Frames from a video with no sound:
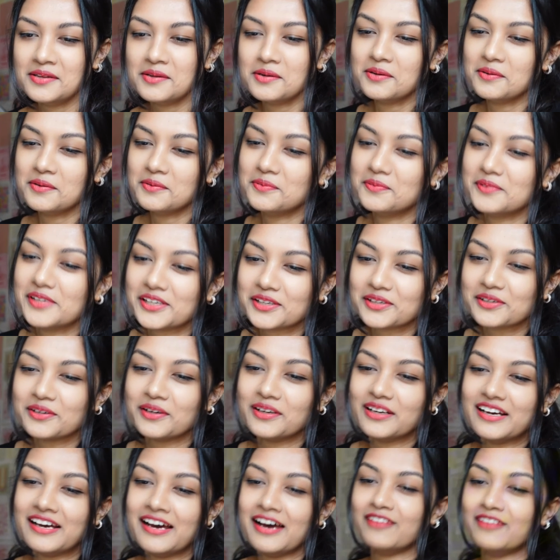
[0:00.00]
we are
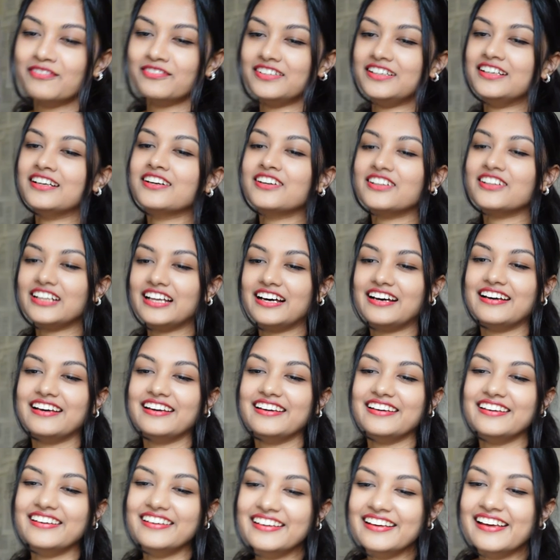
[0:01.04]
gonna have
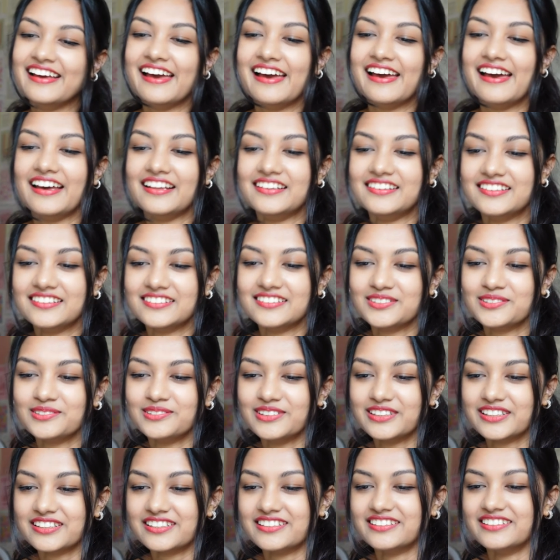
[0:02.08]
Nikolai and the two
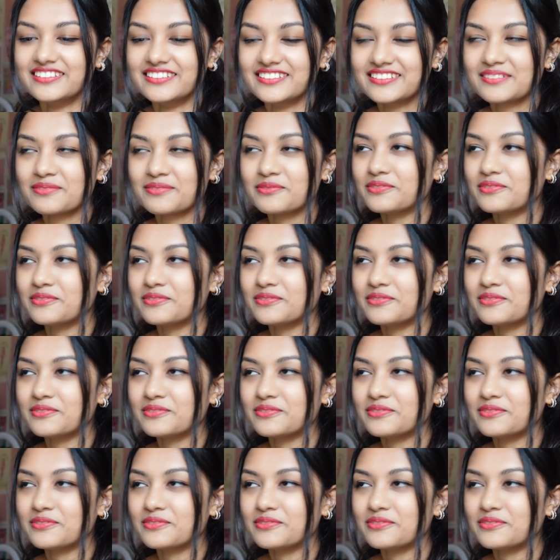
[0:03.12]
girls.